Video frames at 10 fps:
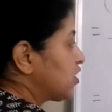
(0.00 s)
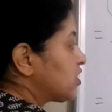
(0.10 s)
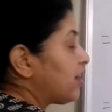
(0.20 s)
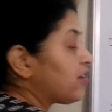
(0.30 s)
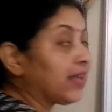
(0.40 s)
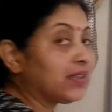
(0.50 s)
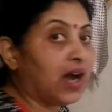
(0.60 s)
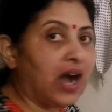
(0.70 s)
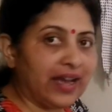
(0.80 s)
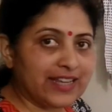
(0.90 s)
first I'll write the
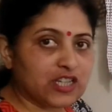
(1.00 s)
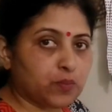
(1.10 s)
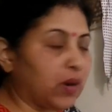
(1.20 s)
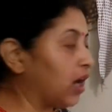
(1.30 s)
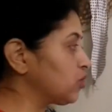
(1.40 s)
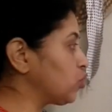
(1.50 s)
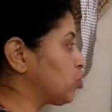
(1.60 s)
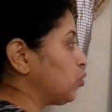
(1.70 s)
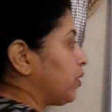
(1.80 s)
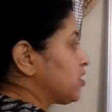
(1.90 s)
highest power, so
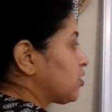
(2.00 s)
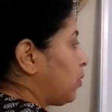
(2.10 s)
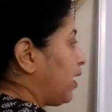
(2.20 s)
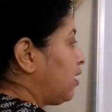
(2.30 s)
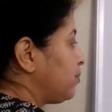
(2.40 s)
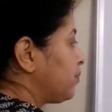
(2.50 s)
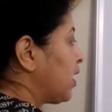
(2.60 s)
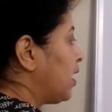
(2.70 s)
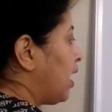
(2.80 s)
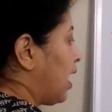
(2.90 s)
2n
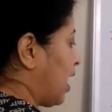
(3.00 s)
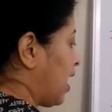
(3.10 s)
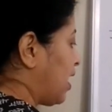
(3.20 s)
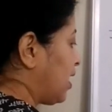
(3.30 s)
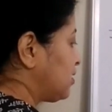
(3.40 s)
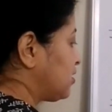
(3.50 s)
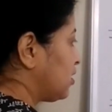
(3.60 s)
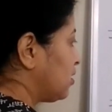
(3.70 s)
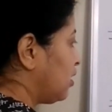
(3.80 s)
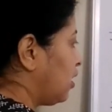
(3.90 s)
square, and
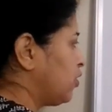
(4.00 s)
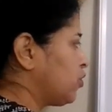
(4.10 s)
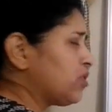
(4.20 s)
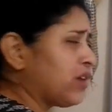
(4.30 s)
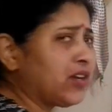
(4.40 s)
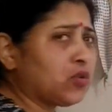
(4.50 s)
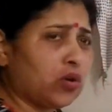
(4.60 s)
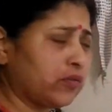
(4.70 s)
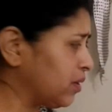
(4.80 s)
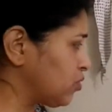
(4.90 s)
you can write
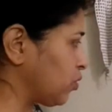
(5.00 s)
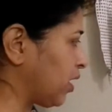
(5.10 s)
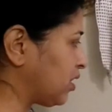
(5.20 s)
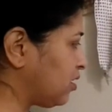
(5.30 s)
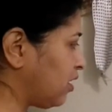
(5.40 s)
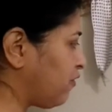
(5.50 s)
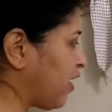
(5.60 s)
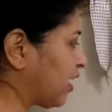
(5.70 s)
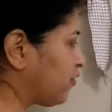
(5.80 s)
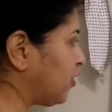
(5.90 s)
all of them together. In
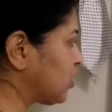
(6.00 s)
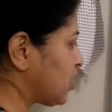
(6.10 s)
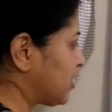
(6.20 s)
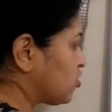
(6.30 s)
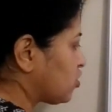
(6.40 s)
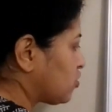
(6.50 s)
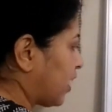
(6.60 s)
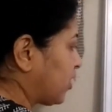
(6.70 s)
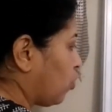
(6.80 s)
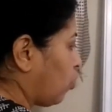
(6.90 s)
fact, first let's just
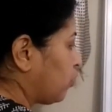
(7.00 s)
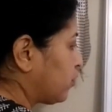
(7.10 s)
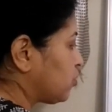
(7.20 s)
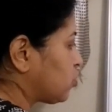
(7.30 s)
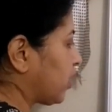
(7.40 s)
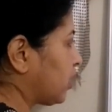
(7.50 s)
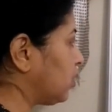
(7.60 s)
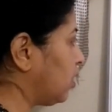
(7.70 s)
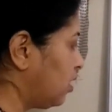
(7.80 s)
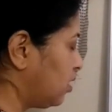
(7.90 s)
write all of them
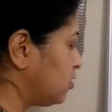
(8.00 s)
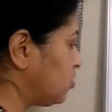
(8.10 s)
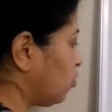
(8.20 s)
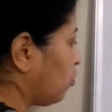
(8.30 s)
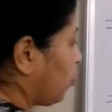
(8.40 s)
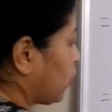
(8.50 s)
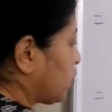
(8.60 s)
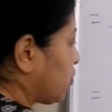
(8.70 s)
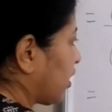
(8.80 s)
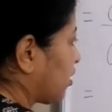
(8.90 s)
together, don't want
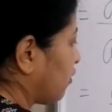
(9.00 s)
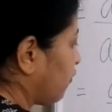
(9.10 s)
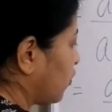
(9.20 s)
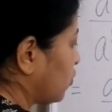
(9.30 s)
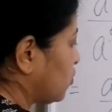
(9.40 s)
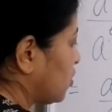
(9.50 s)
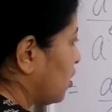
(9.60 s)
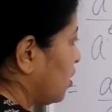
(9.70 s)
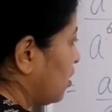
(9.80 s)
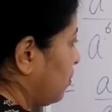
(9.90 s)
you to get confused,
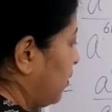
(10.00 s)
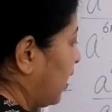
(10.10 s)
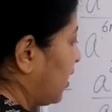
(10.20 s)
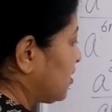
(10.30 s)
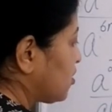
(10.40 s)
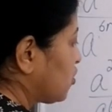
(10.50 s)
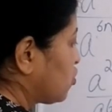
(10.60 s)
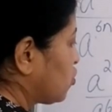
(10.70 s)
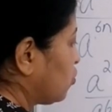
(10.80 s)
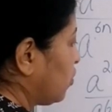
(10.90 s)
plus
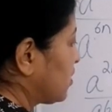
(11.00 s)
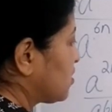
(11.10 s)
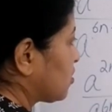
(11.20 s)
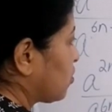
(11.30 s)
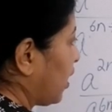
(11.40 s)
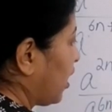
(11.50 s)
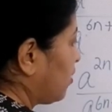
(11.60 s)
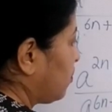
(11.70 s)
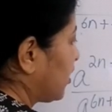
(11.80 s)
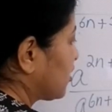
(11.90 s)
2n
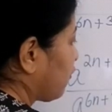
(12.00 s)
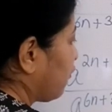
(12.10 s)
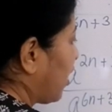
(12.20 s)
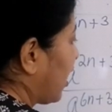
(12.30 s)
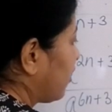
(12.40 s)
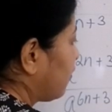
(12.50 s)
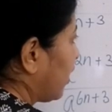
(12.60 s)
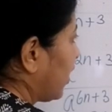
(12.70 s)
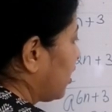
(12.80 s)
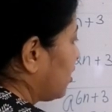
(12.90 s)
square plus
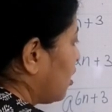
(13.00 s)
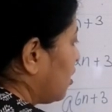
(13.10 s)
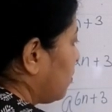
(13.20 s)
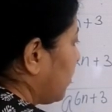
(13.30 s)
5n